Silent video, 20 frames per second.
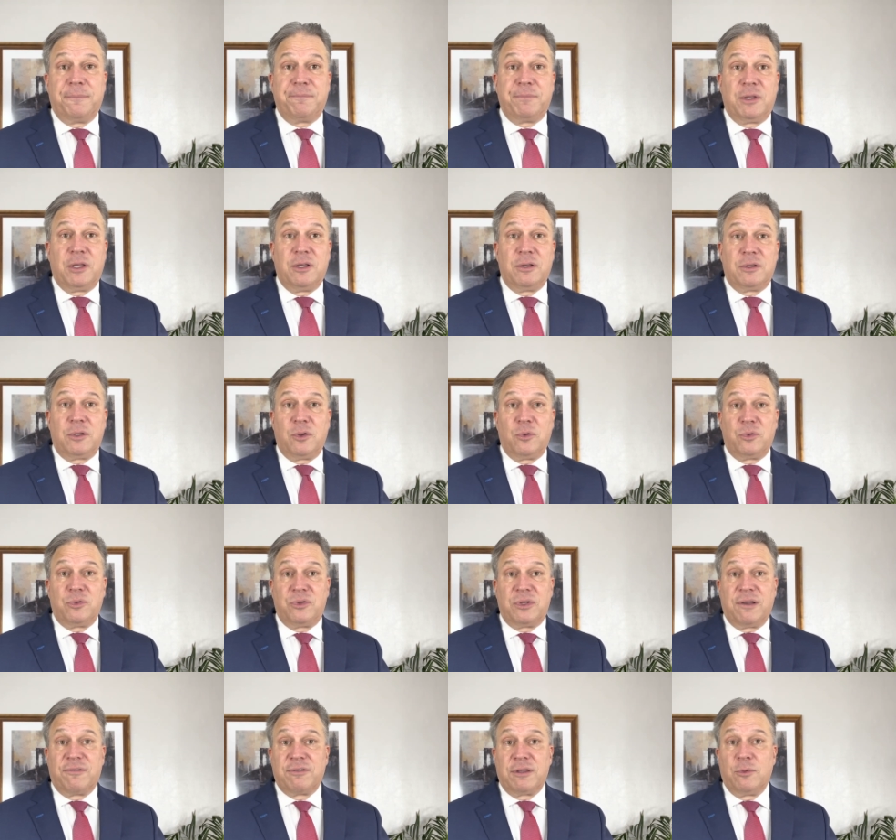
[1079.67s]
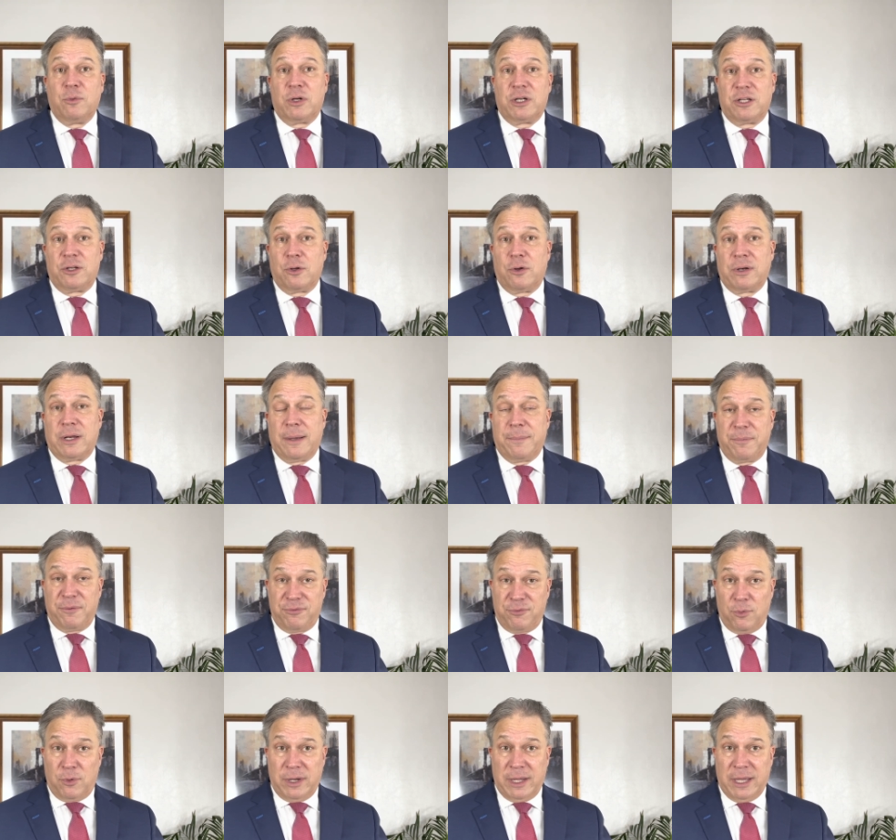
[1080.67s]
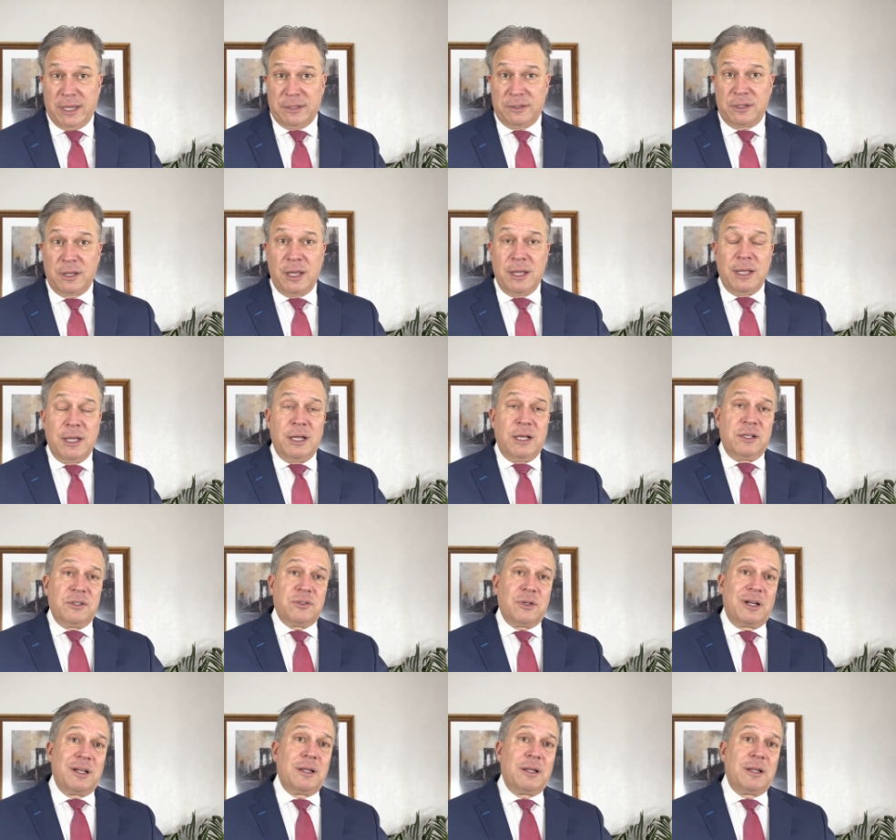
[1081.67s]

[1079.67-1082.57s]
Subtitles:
you definitely want to know that beforehand. So the